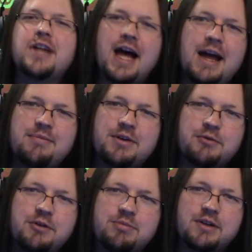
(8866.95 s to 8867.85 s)
time that
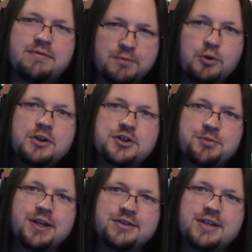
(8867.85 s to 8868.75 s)
we've been foolish
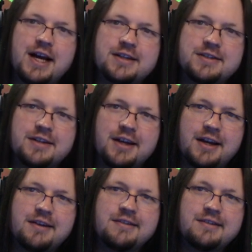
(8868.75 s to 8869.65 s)
meat sacks
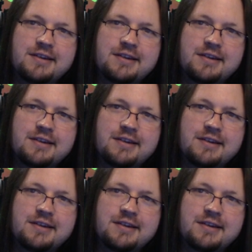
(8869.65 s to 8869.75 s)
today?